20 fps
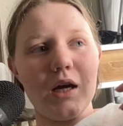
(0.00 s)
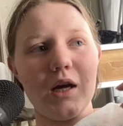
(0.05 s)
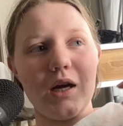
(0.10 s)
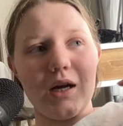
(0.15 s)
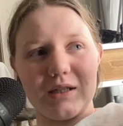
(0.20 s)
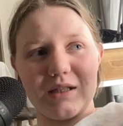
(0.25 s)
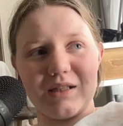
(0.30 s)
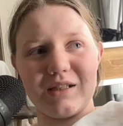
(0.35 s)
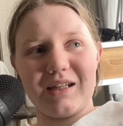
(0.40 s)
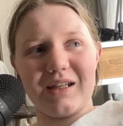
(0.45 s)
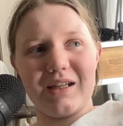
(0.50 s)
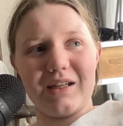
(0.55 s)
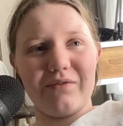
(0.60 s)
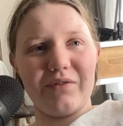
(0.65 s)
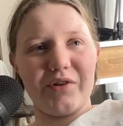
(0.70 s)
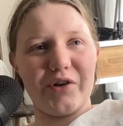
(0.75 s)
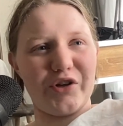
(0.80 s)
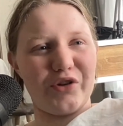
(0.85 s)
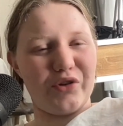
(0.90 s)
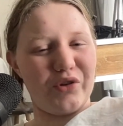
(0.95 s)
I didn't hear
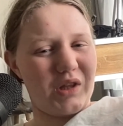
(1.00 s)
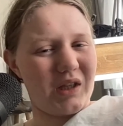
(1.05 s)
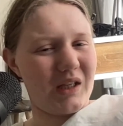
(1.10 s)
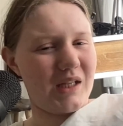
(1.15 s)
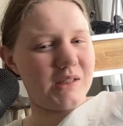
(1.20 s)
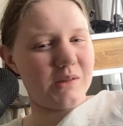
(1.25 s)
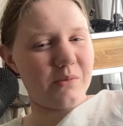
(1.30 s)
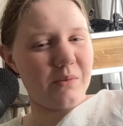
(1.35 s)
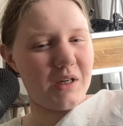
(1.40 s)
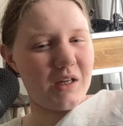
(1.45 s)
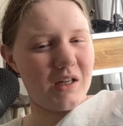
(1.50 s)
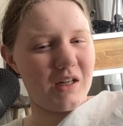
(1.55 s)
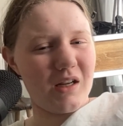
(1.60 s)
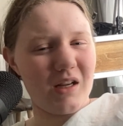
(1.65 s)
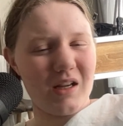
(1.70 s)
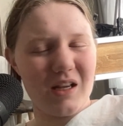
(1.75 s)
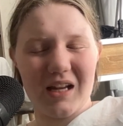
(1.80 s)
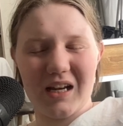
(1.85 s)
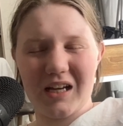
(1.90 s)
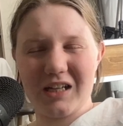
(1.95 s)
very good things about
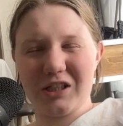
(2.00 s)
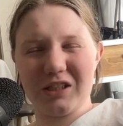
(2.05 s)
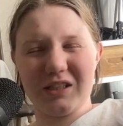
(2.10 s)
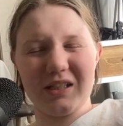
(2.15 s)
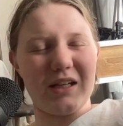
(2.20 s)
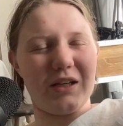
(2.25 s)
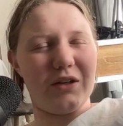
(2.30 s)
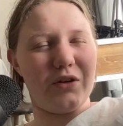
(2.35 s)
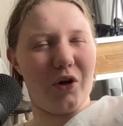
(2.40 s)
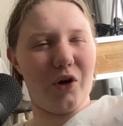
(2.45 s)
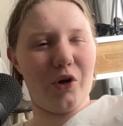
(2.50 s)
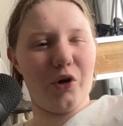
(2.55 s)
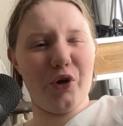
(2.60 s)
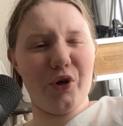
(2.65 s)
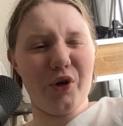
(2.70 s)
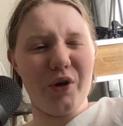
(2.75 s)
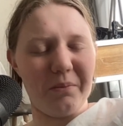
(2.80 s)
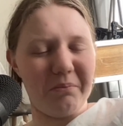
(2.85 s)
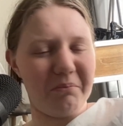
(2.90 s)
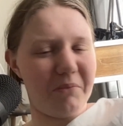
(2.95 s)
it and I just had no
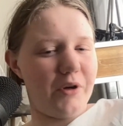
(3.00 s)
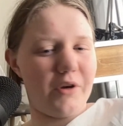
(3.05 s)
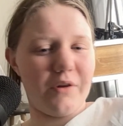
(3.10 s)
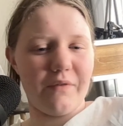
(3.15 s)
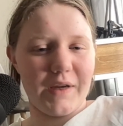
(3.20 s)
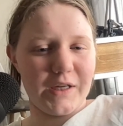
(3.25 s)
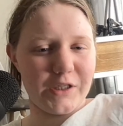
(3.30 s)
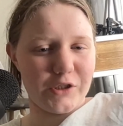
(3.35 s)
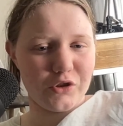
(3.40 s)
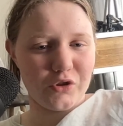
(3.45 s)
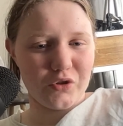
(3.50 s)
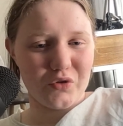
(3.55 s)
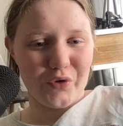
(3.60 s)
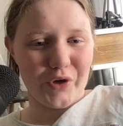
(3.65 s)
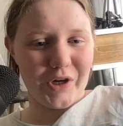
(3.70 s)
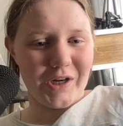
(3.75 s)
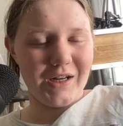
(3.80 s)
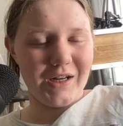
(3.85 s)
motivation to read